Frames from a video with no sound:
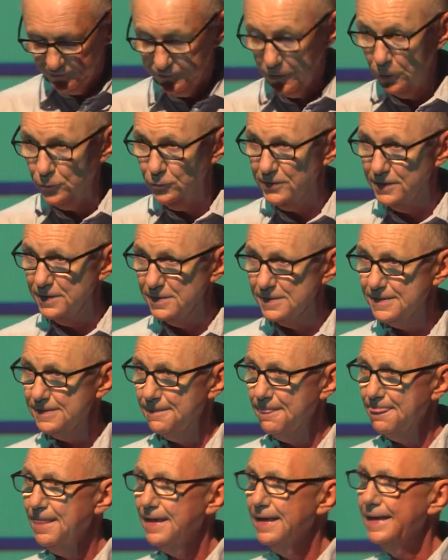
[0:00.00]
voters.
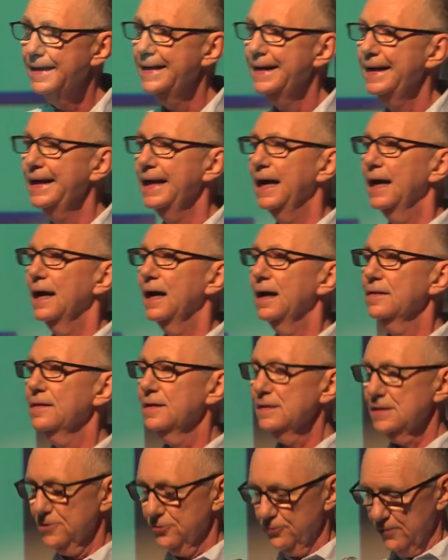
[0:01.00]
And
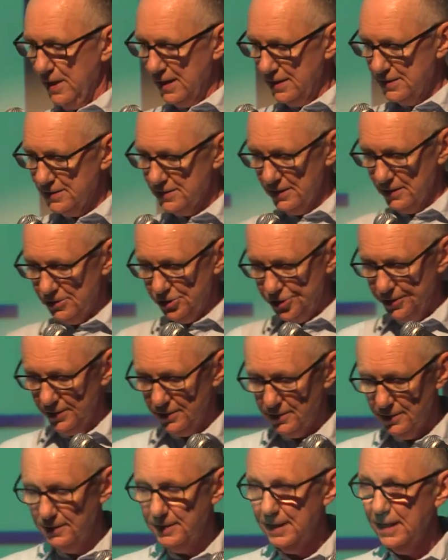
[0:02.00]
this creates a
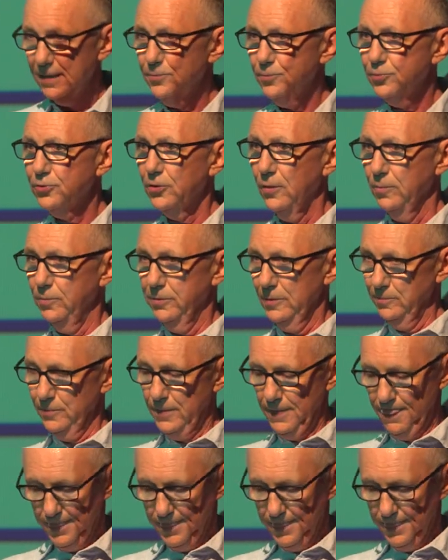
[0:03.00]
chicken and egg problem.